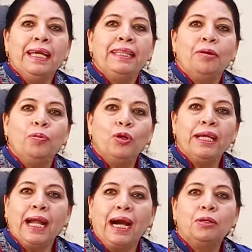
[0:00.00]
in the
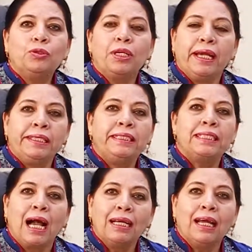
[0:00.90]
boarding house in
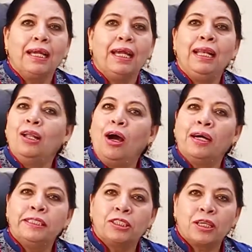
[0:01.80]
Sangla Hill on